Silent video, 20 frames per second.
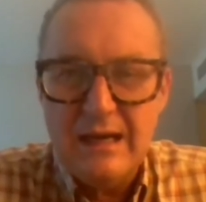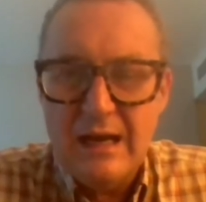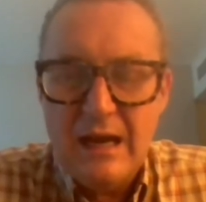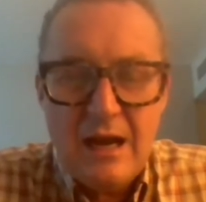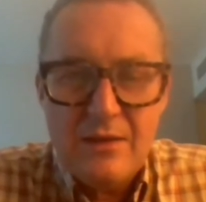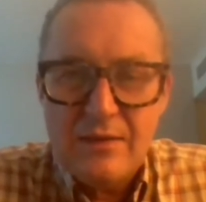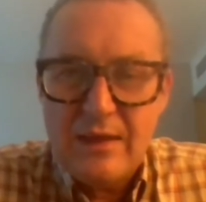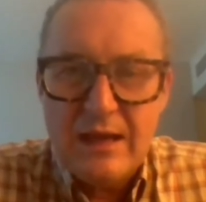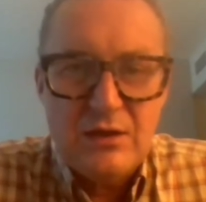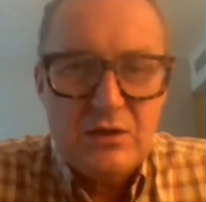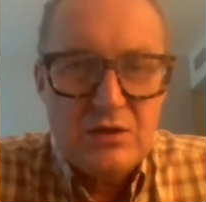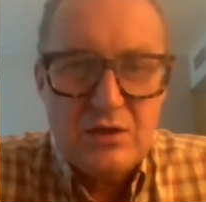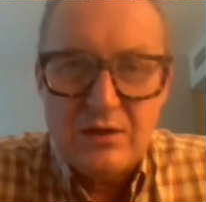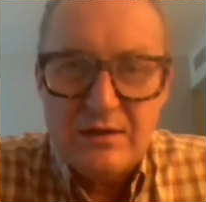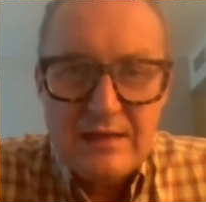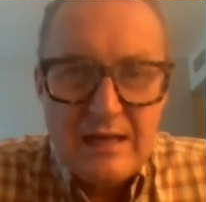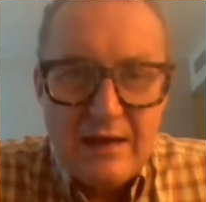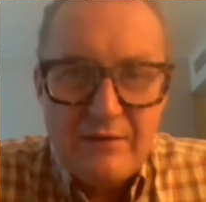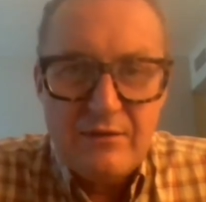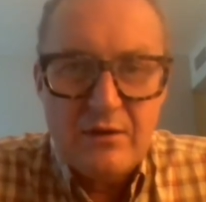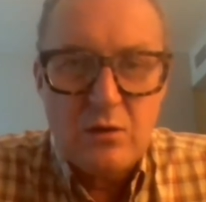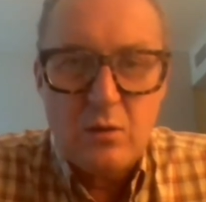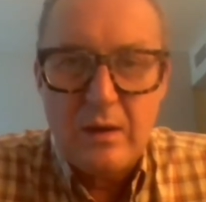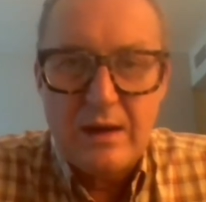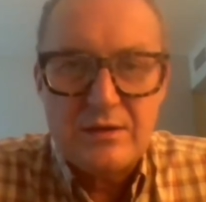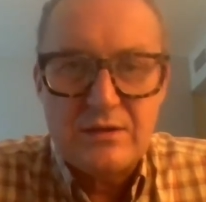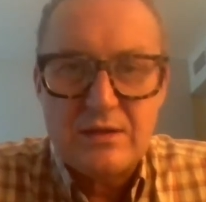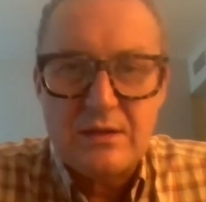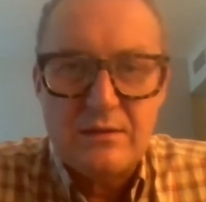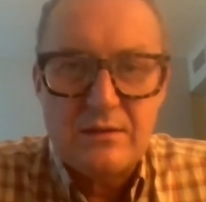they should never
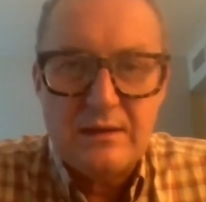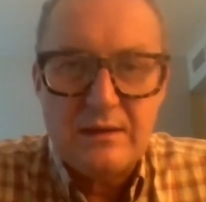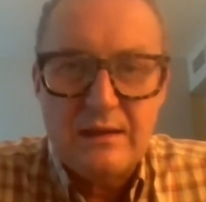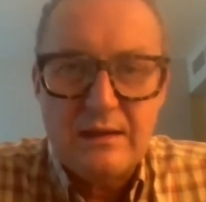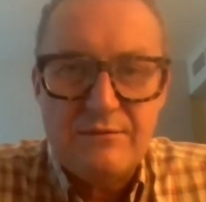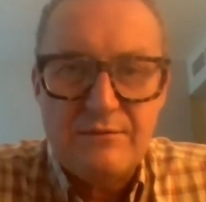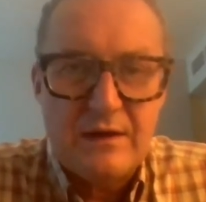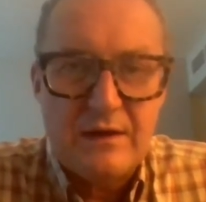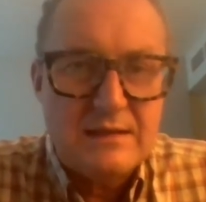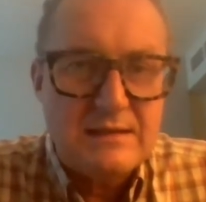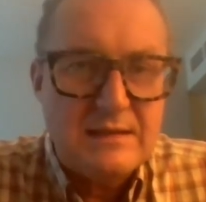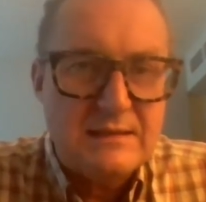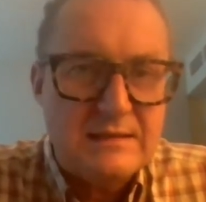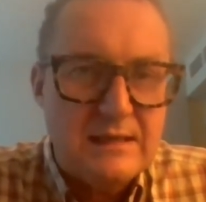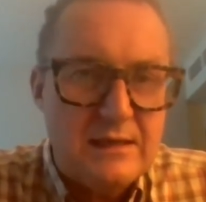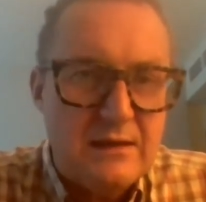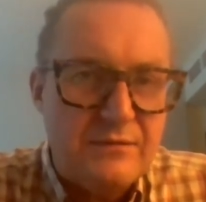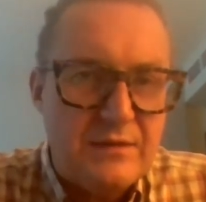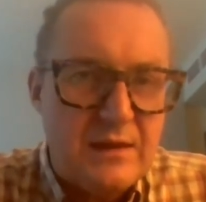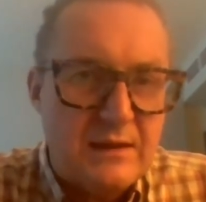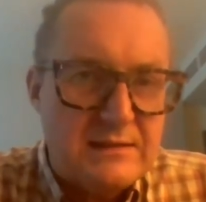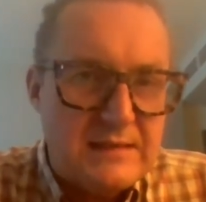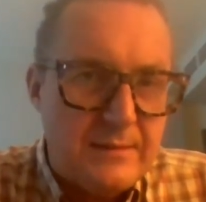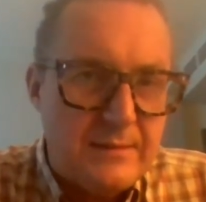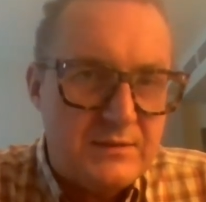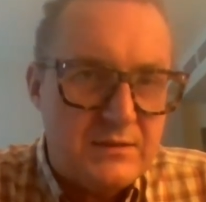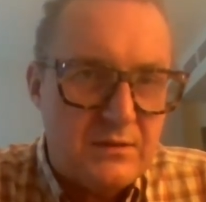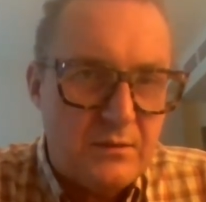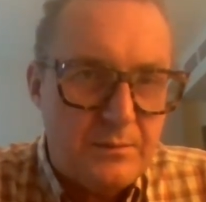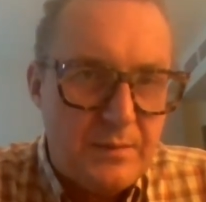question the validity of the attempts
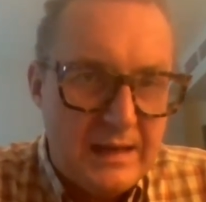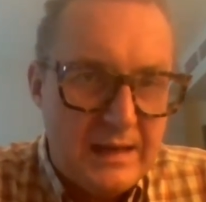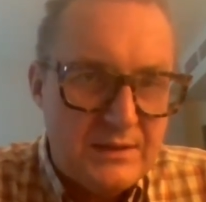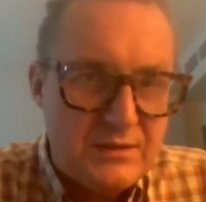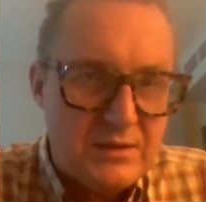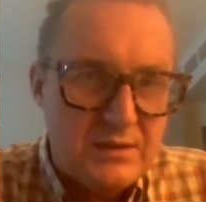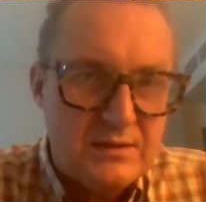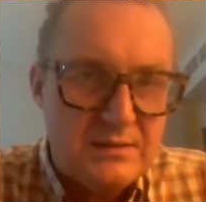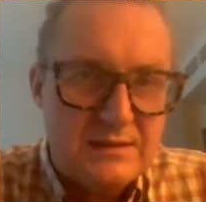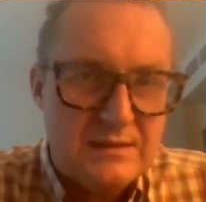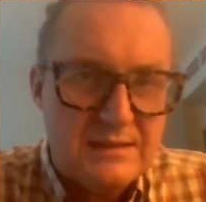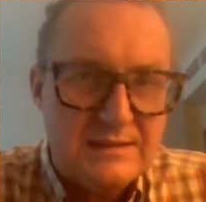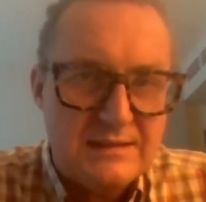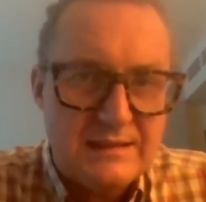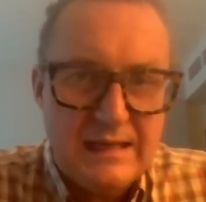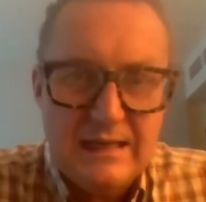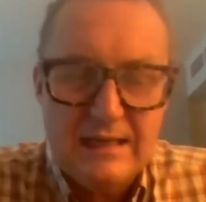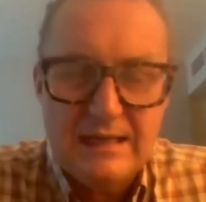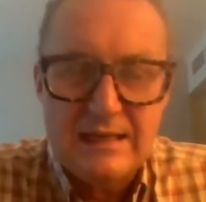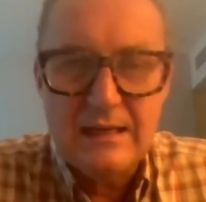of patients to seek